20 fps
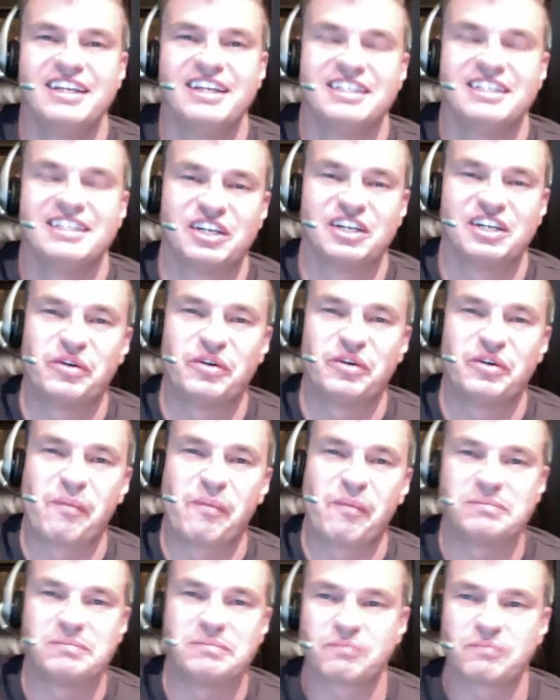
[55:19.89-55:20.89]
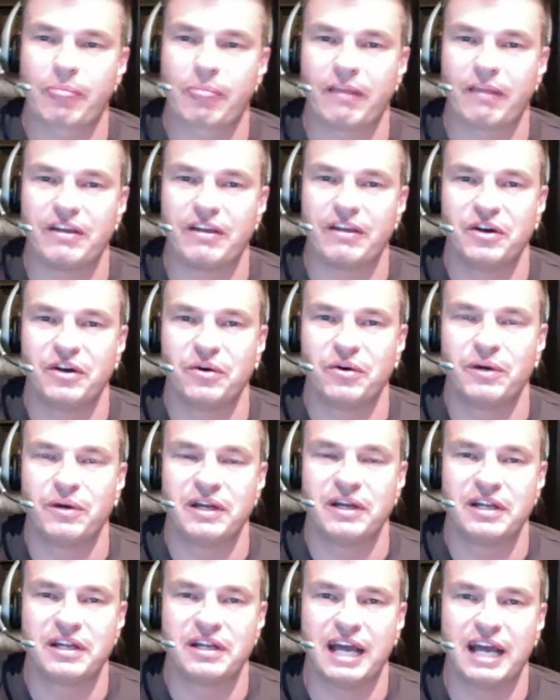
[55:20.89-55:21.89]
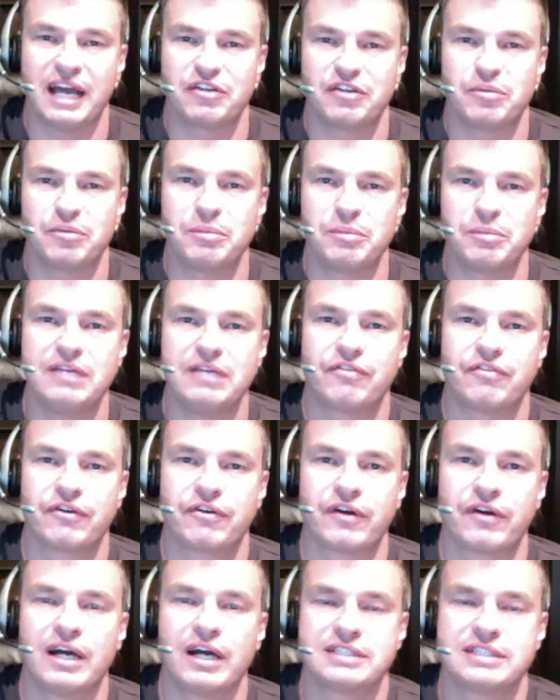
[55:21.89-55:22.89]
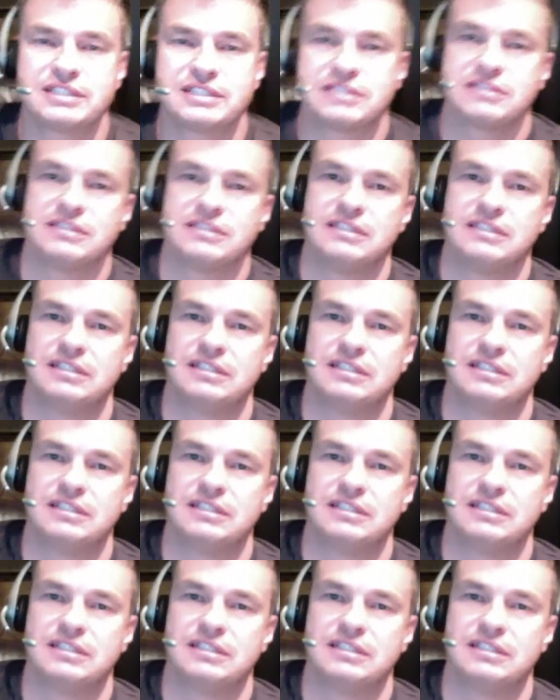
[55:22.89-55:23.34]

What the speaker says: So it got to be for us